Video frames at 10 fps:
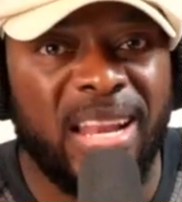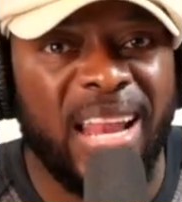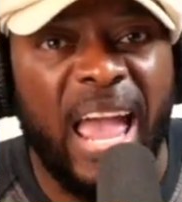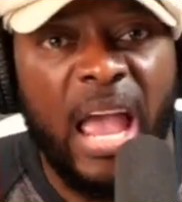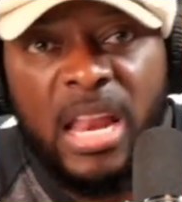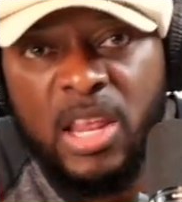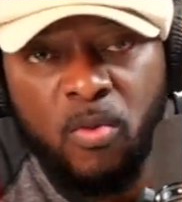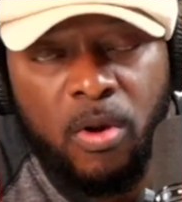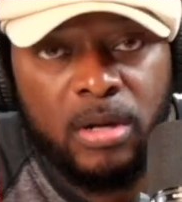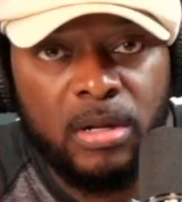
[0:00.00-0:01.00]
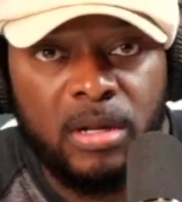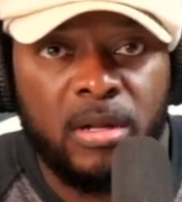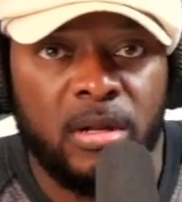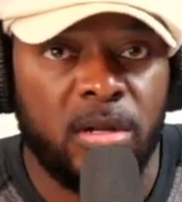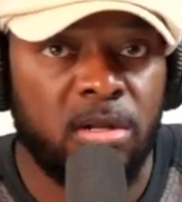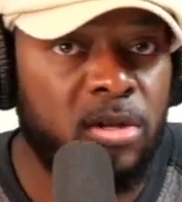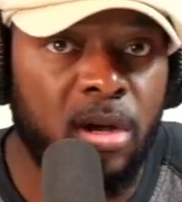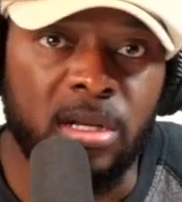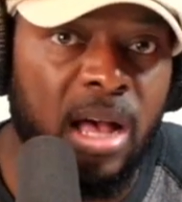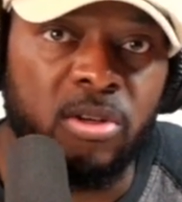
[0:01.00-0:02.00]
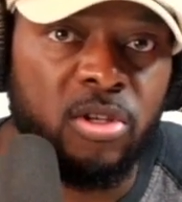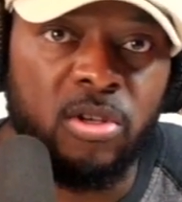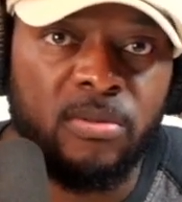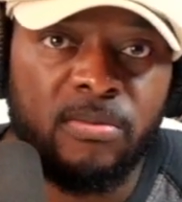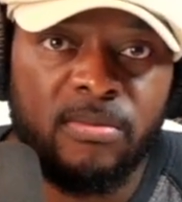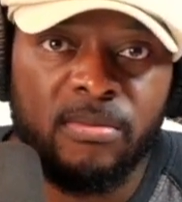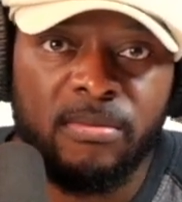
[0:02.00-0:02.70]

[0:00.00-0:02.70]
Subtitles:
Don't let anyone talk down to you.